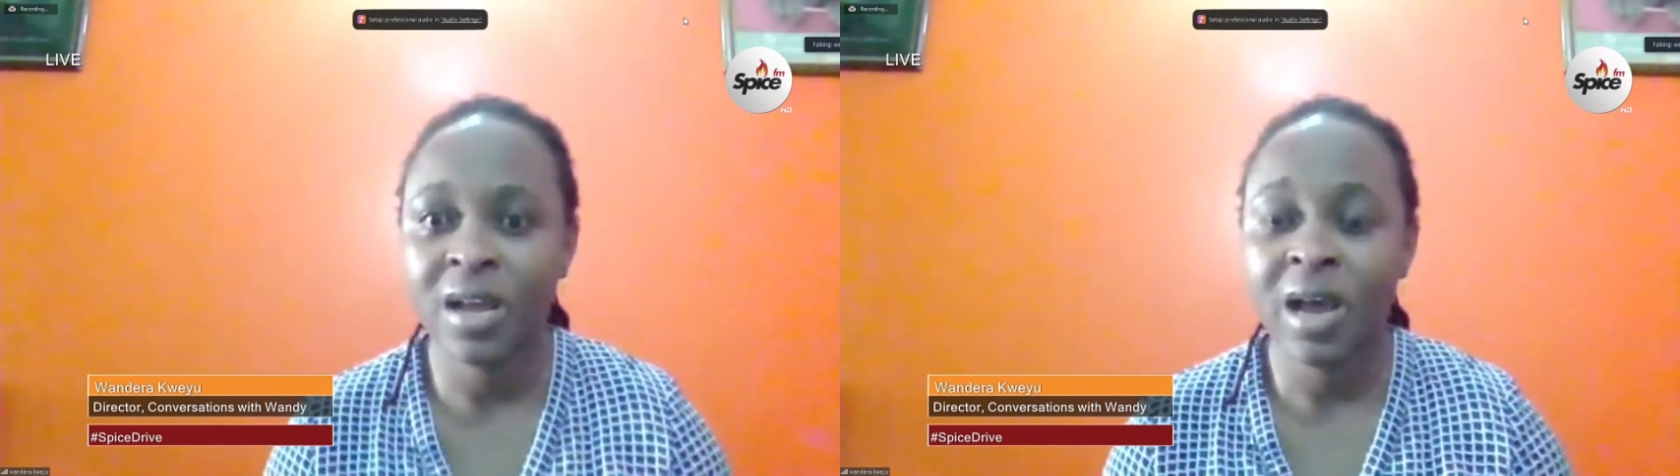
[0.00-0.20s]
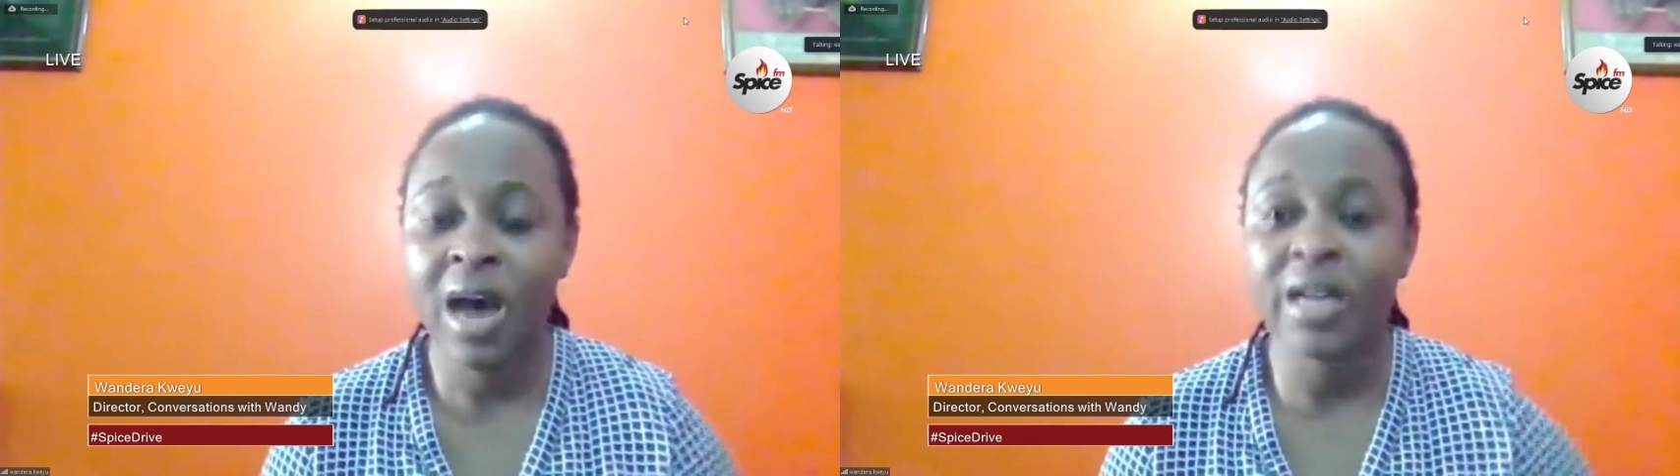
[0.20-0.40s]

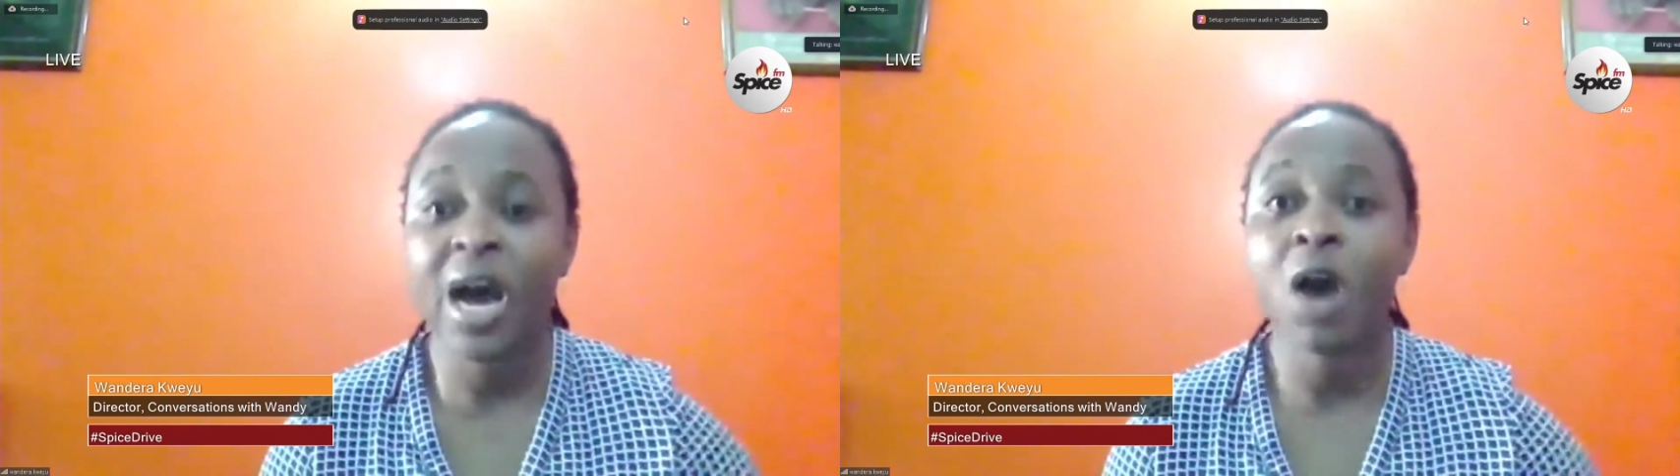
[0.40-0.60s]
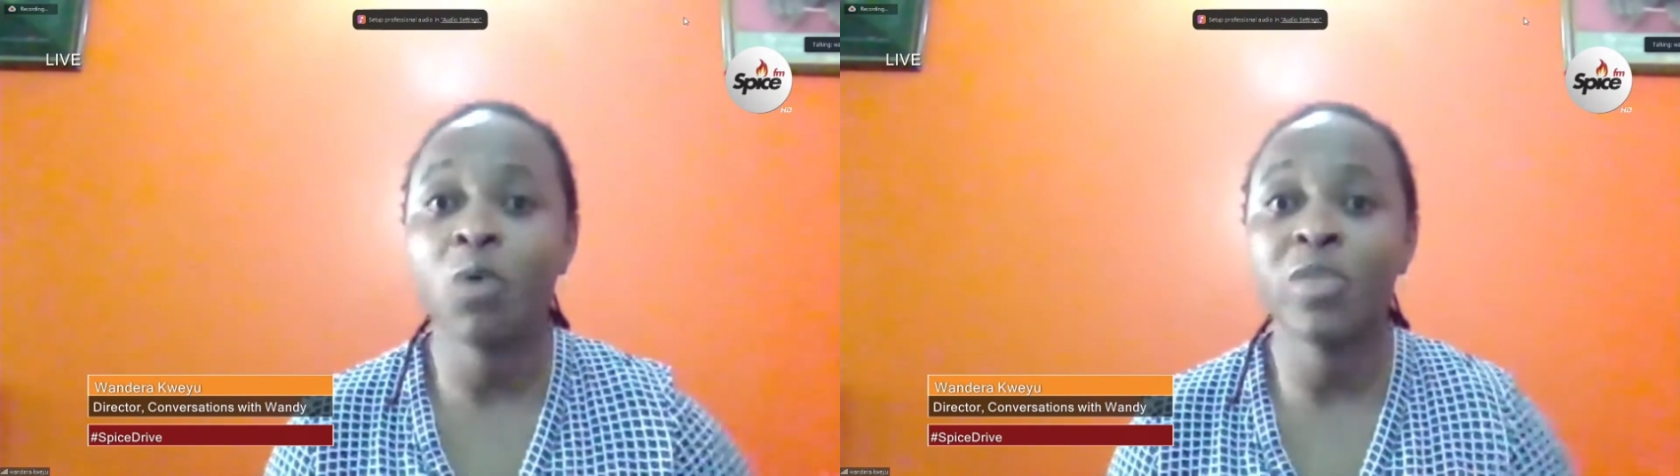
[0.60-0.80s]
and
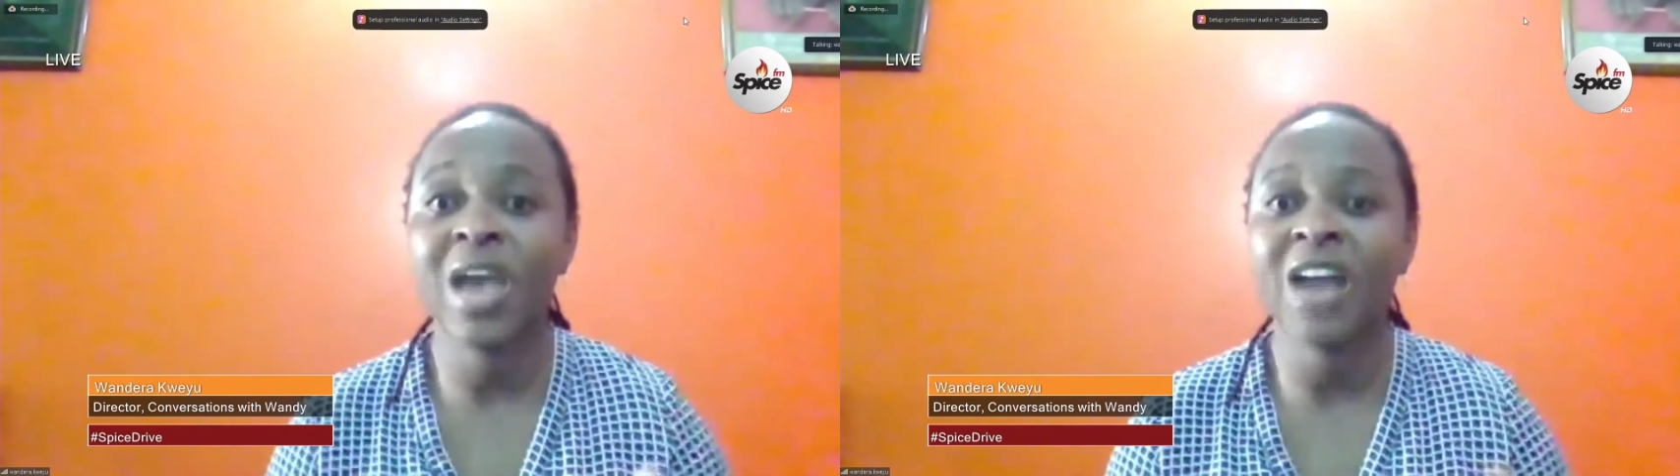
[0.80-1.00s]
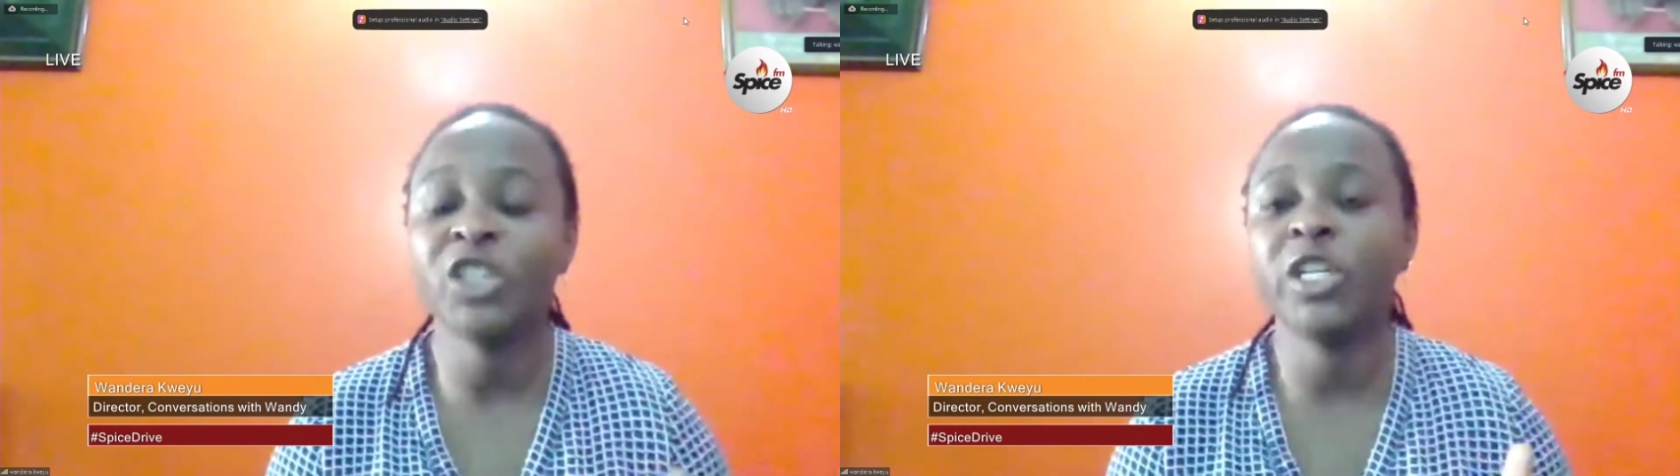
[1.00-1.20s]
how they
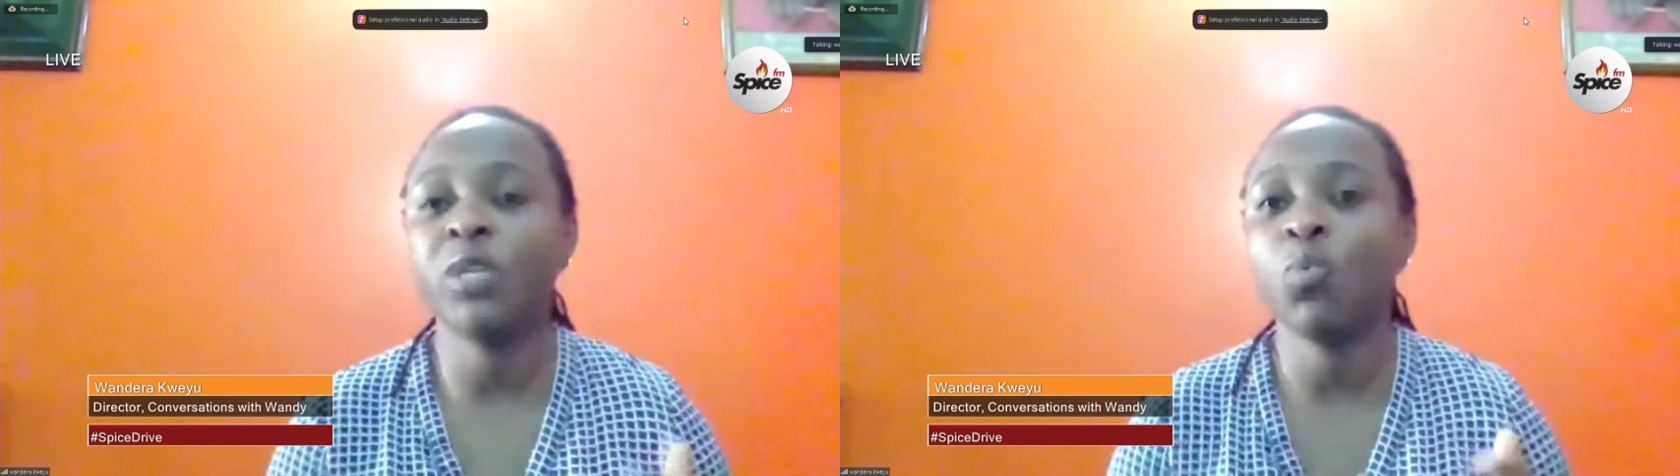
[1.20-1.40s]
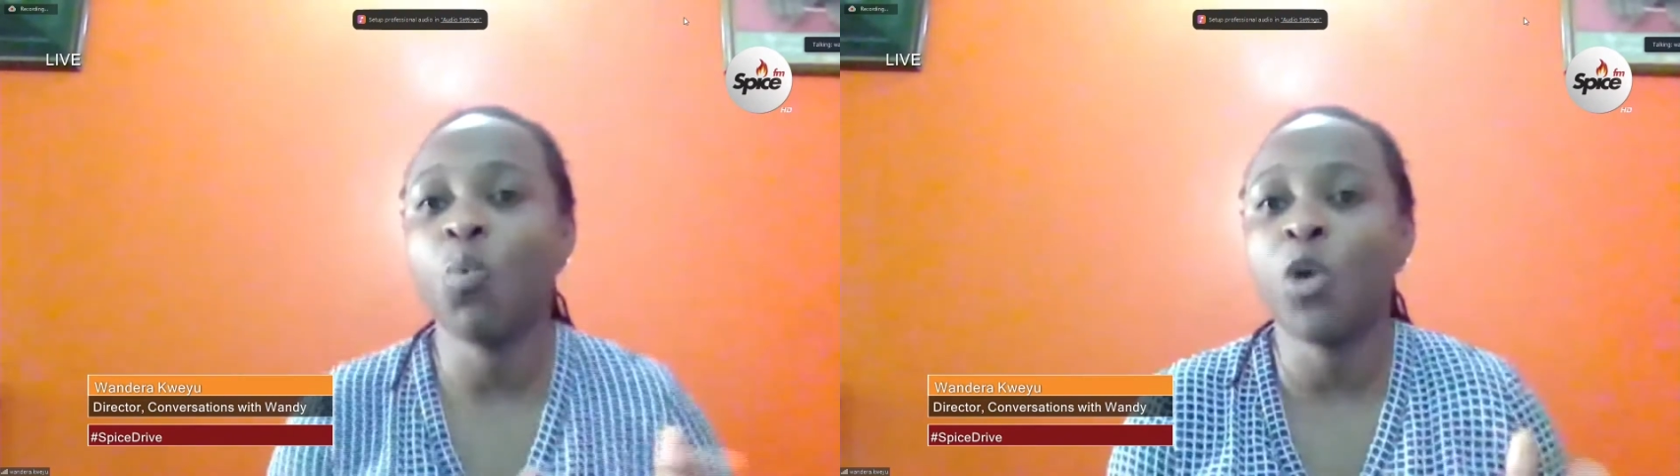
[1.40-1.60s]

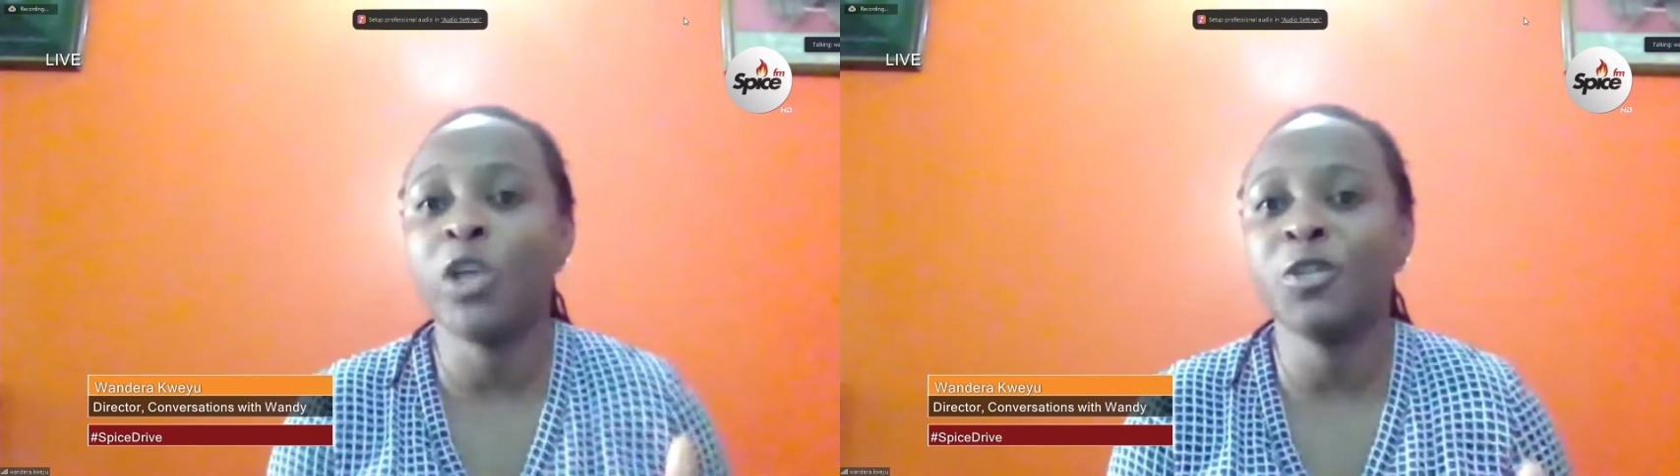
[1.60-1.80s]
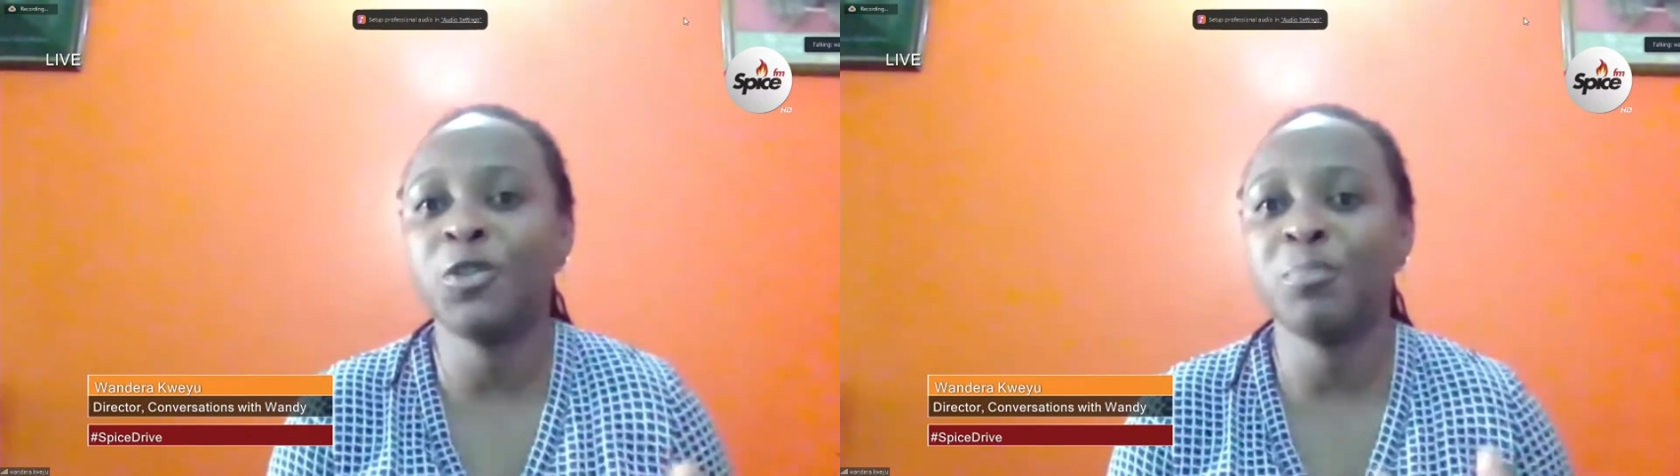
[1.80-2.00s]
actually
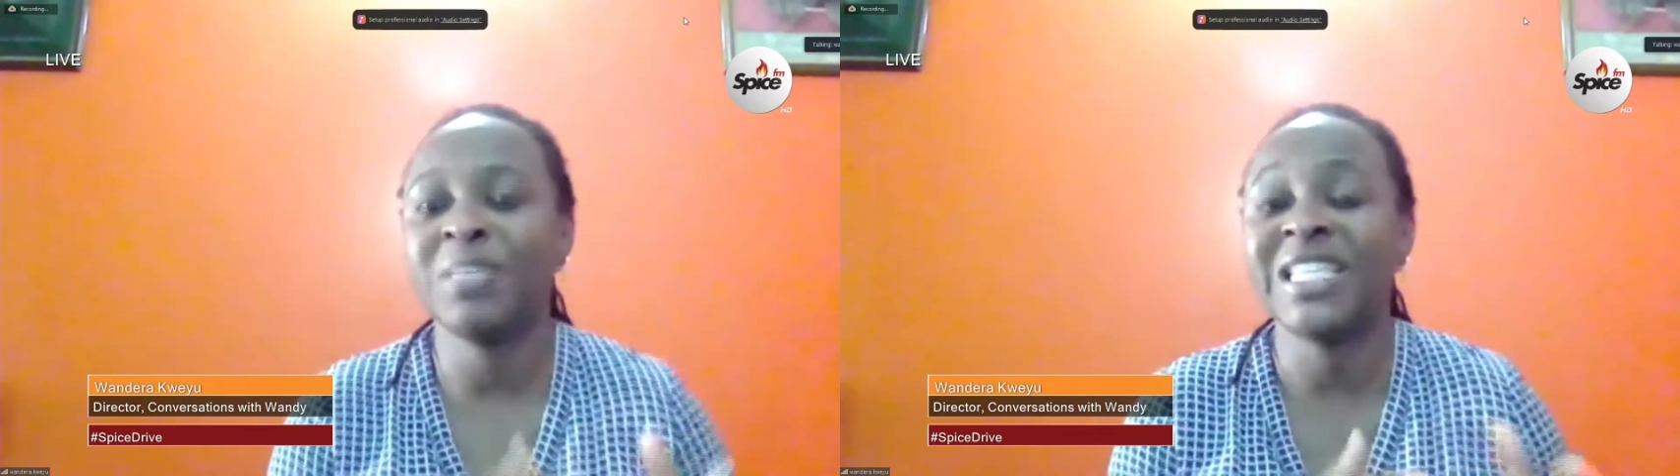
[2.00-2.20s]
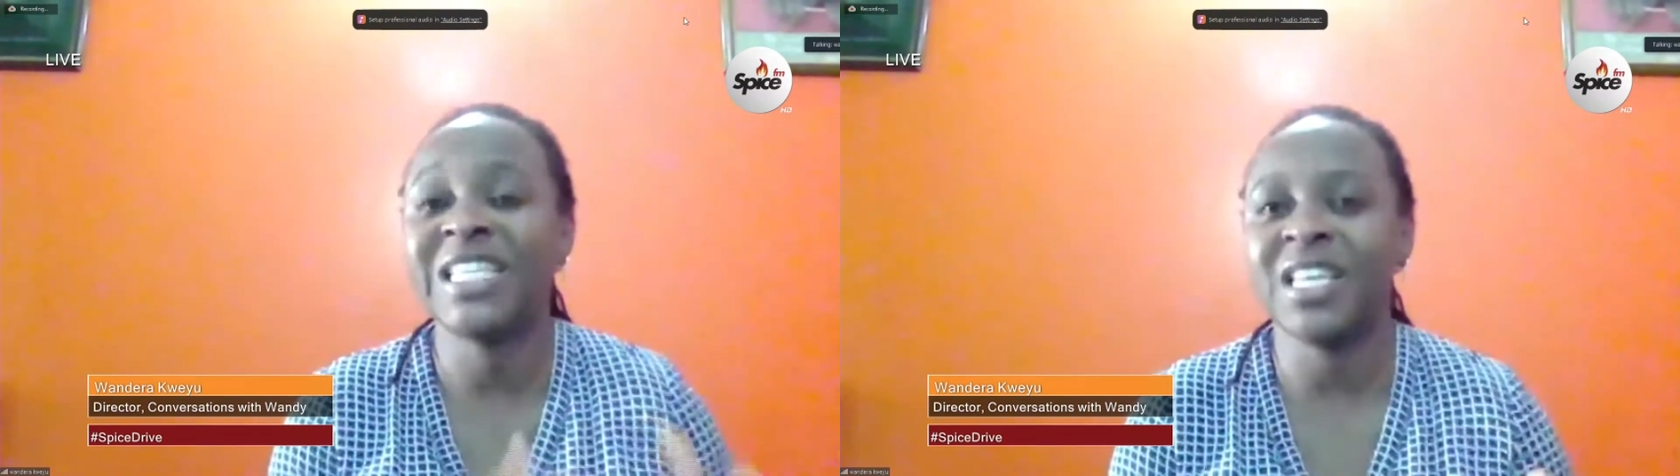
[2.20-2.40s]
want to
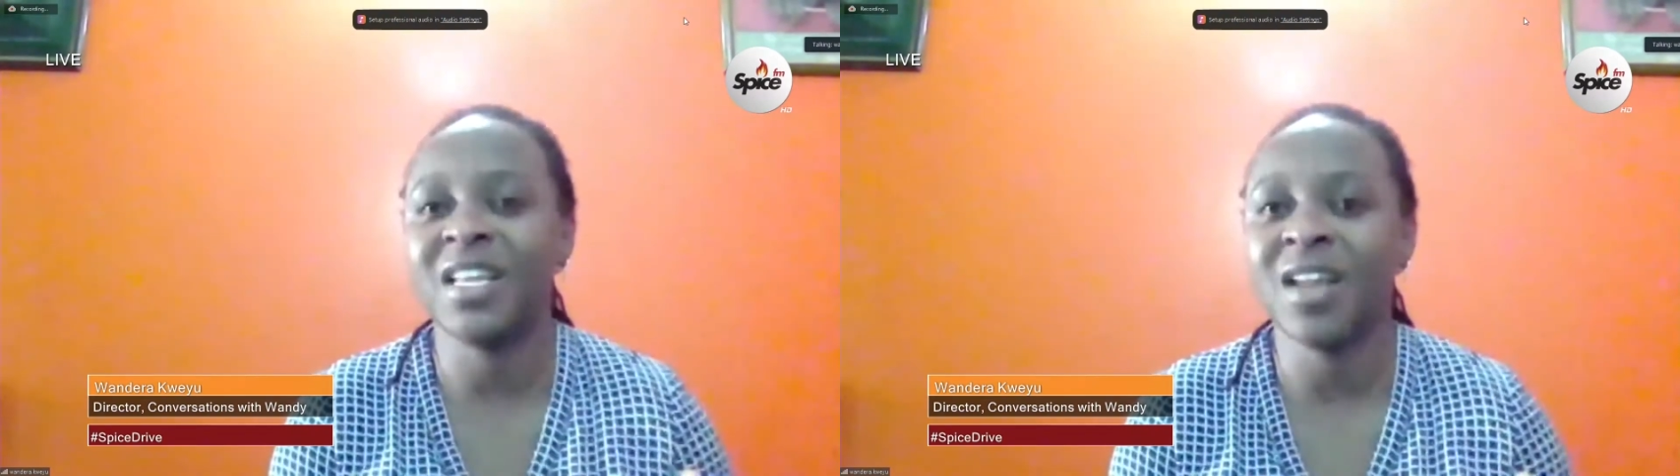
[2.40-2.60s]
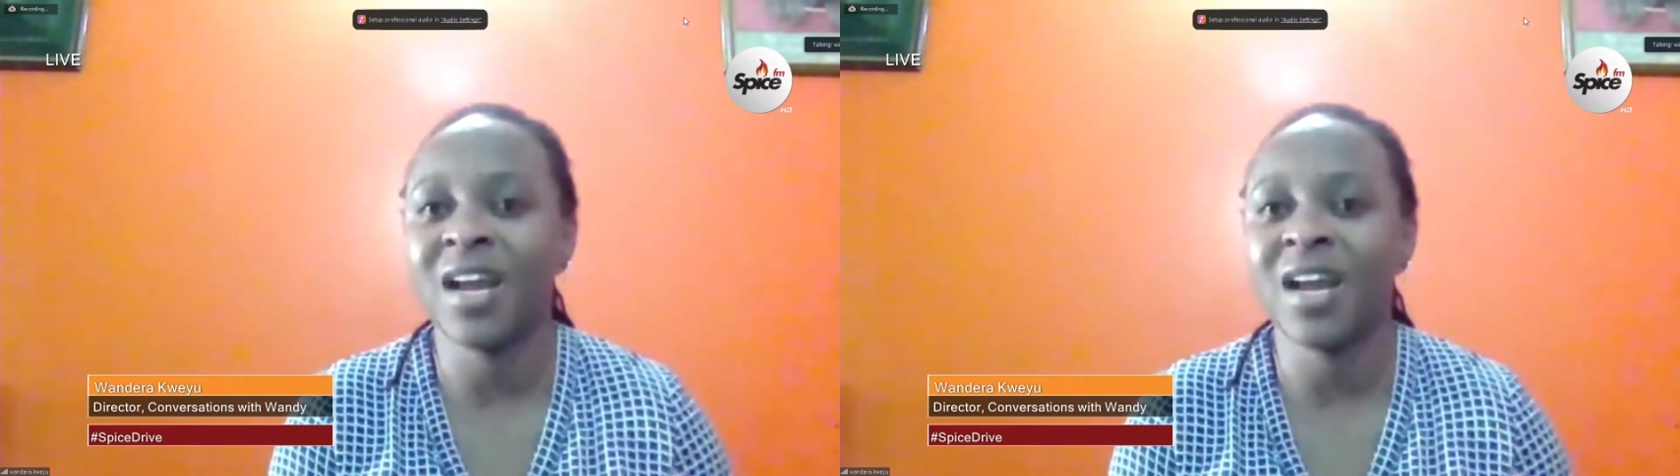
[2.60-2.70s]
be seen